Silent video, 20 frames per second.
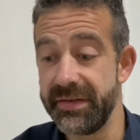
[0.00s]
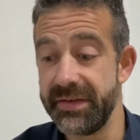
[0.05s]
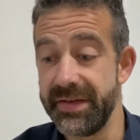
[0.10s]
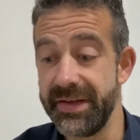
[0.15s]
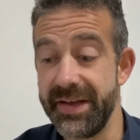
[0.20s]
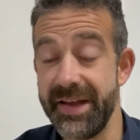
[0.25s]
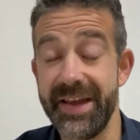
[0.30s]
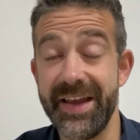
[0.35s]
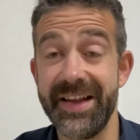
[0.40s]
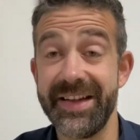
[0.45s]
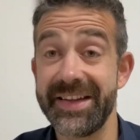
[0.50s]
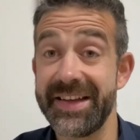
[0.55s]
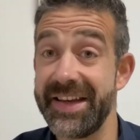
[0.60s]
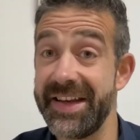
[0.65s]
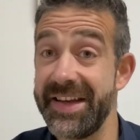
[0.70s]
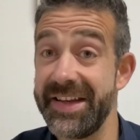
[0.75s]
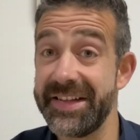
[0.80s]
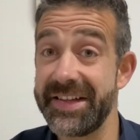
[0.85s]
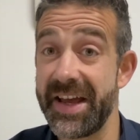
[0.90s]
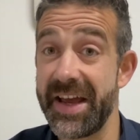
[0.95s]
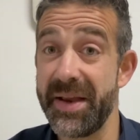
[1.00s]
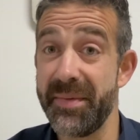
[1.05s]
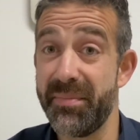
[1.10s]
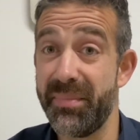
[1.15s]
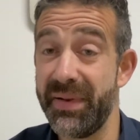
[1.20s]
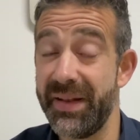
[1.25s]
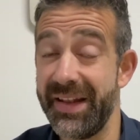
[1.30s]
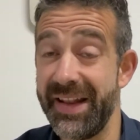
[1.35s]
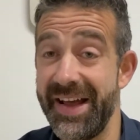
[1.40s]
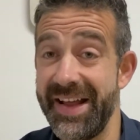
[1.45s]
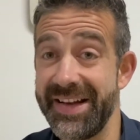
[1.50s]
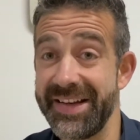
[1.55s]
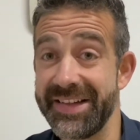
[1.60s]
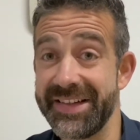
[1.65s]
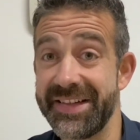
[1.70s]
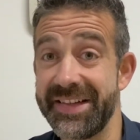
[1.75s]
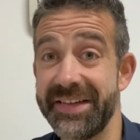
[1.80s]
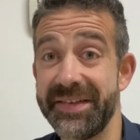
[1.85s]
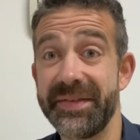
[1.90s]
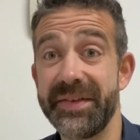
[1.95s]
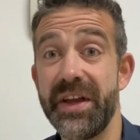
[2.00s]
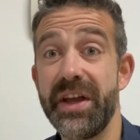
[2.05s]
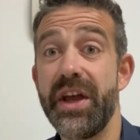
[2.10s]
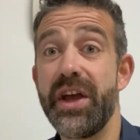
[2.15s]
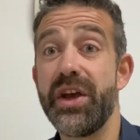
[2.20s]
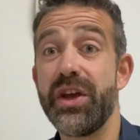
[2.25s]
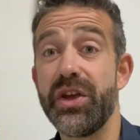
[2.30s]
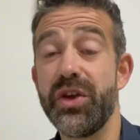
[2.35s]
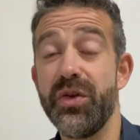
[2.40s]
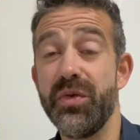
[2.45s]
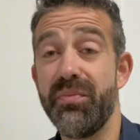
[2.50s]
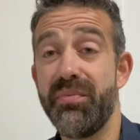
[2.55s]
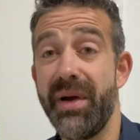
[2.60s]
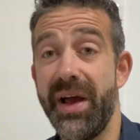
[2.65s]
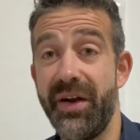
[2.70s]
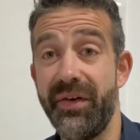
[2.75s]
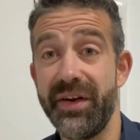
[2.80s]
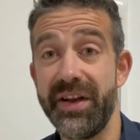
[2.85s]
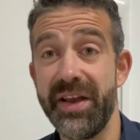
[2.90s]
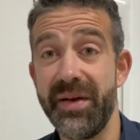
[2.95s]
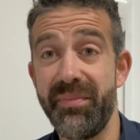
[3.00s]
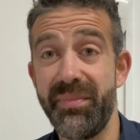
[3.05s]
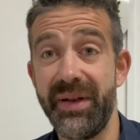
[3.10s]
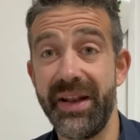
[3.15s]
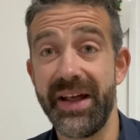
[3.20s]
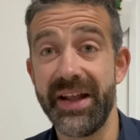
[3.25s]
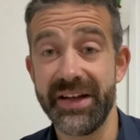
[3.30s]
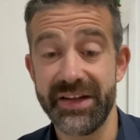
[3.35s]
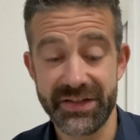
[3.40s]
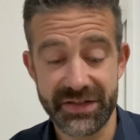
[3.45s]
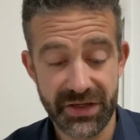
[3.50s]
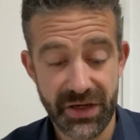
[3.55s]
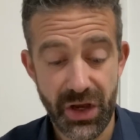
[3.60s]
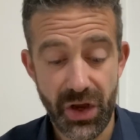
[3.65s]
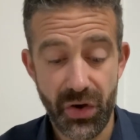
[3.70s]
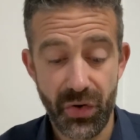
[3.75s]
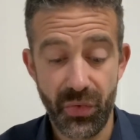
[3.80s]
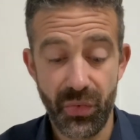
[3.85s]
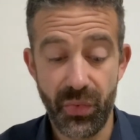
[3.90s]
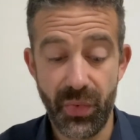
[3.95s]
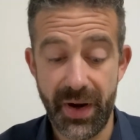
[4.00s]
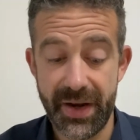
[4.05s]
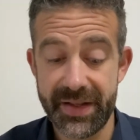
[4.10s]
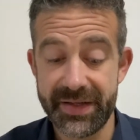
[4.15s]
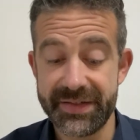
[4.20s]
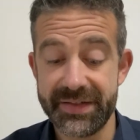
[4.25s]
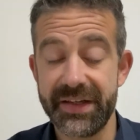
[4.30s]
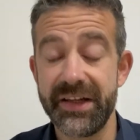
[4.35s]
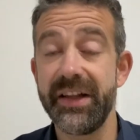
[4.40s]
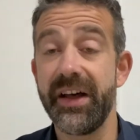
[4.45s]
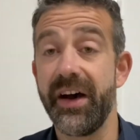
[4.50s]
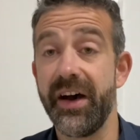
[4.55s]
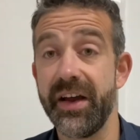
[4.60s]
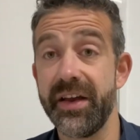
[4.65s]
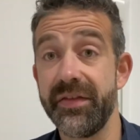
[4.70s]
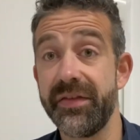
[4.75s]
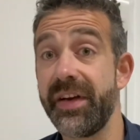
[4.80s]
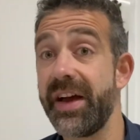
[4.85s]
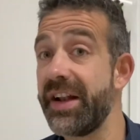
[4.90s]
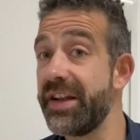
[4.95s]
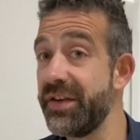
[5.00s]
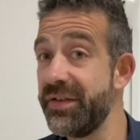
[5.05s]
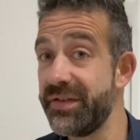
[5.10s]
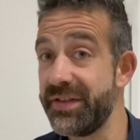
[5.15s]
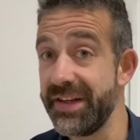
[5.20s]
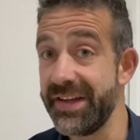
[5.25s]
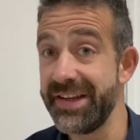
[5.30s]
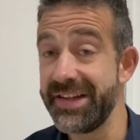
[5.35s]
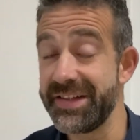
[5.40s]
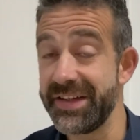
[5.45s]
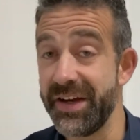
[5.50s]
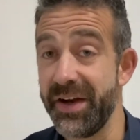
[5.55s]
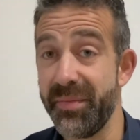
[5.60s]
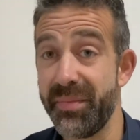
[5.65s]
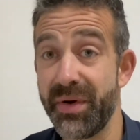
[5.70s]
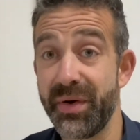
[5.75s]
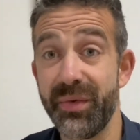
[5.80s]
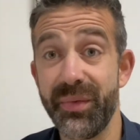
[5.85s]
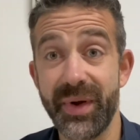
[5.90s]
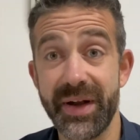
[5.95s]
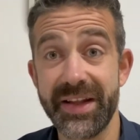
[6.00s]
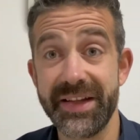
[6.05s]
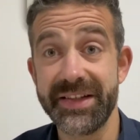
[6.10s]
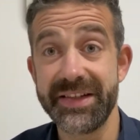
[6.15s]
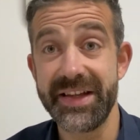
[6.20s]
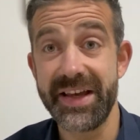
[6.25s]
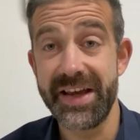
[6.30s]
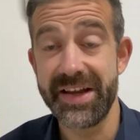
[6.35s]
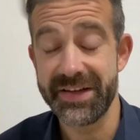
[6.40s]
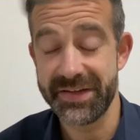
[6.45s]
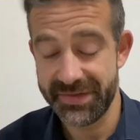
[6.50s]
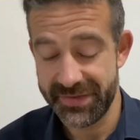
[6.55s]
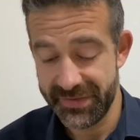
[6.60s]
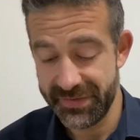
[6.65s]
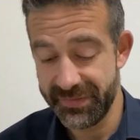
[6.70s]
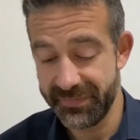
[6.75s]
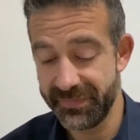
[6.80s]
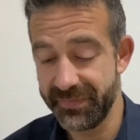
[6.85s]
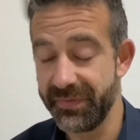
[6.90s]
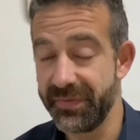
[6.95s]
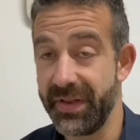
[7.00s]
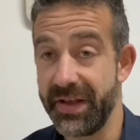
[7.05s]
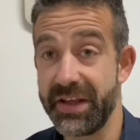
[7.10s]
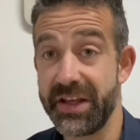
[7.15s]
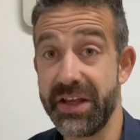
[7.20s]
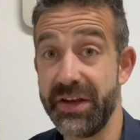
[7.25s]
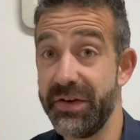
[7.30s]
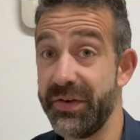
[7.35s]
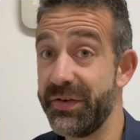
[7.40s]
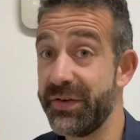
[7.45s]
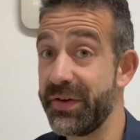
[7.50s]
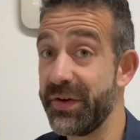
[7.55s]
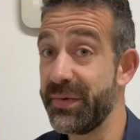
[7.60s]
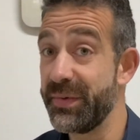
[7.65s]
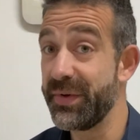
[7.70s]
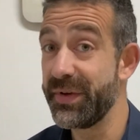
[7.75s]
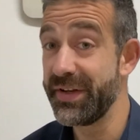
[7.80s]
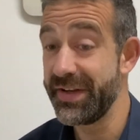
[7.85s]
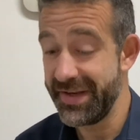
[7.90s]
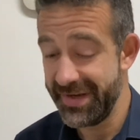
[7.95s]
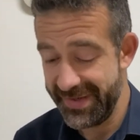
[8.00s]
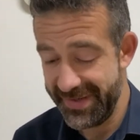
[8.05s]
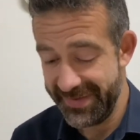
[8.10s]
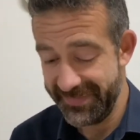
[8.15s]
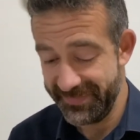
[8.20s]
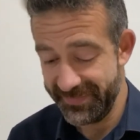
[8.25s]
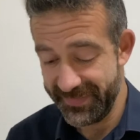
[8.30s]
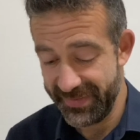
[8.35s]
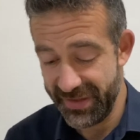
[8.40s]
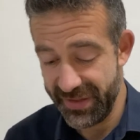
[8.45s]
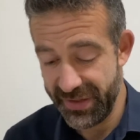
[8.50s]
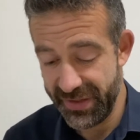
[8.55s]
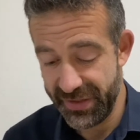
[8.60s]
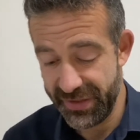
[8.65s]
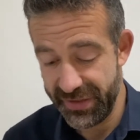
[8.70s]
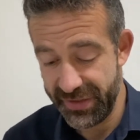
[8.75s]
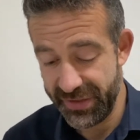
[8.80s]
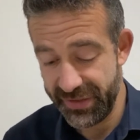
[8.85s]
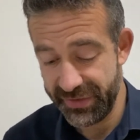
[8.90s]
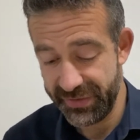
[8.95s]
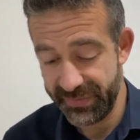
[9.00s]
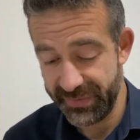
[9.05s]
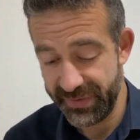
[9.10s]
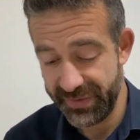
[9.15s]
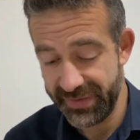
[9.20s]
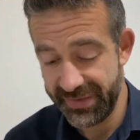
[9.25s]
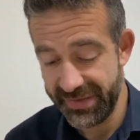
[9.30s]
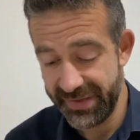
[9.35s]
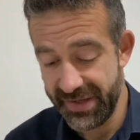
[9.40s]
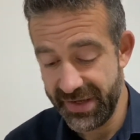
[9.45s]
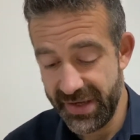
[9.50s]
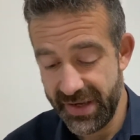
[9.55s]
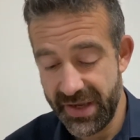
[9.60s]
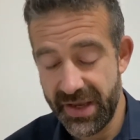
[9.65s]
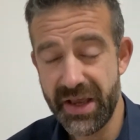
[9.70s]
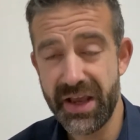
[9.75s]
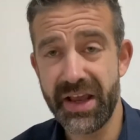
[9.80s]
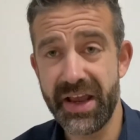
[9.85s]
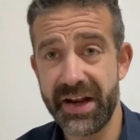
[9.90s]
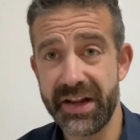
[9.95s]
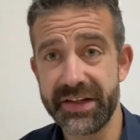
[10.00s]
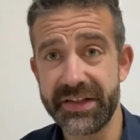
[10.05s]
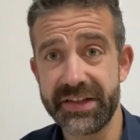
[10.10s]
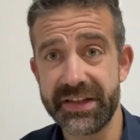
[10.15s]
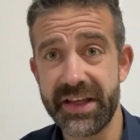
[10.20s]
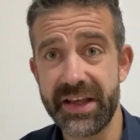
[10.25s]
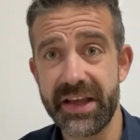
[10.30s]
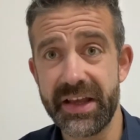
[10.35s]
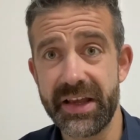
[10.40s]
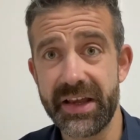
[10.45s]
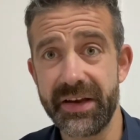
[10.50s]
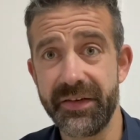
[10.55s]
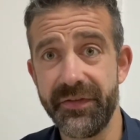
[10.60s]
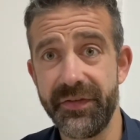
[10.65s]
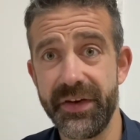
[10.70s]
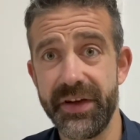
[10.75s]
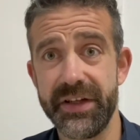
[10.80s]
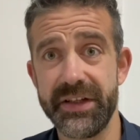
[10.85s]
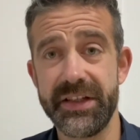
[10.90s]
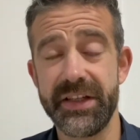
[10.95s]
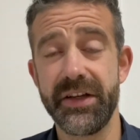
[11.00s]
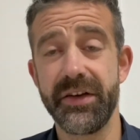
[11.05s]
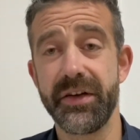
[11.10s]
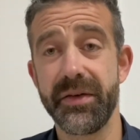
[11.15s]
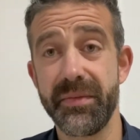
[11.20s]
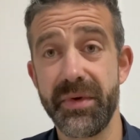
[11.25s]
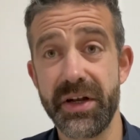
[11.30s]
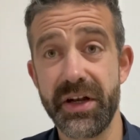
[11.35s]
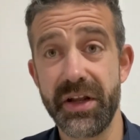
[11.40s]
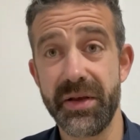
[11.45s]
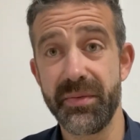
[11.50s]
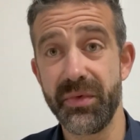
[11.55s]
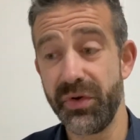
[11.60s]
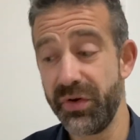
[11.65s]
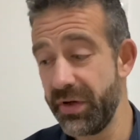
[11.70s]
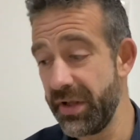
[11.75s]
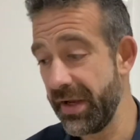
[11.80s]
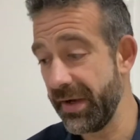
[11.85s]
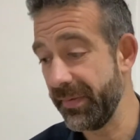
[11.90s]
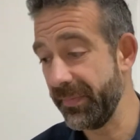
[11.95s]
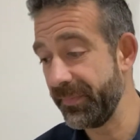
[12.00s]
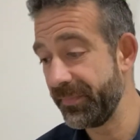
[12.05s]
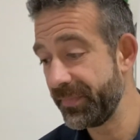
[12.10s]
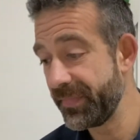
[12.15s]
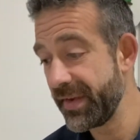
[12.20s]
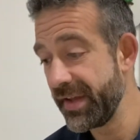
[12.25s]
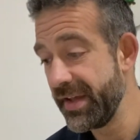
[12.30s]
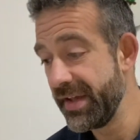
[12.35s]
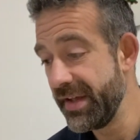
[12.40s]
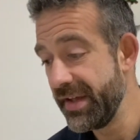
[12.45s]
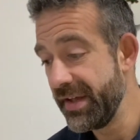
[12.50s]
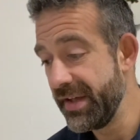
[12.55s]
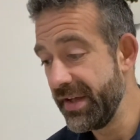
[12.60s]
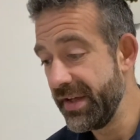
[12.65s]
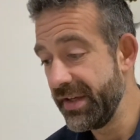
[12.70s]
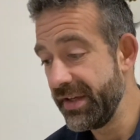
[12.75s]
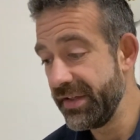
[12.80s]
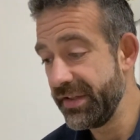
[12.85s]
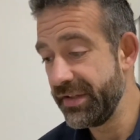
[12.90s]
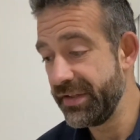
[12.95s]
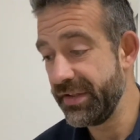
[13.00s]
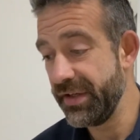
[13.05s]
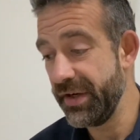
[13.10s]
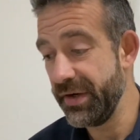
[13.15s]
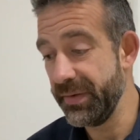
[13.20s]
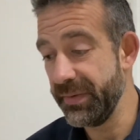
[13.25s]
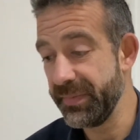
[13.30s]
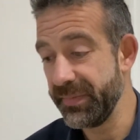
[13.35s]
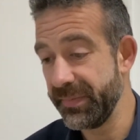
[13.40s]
It is a plant. You bury a plant when it's alive and you dig it up when it's dead. Thank you. Good one, Neela. Another nice one. You get us thinking first thing on a Monday morning. So,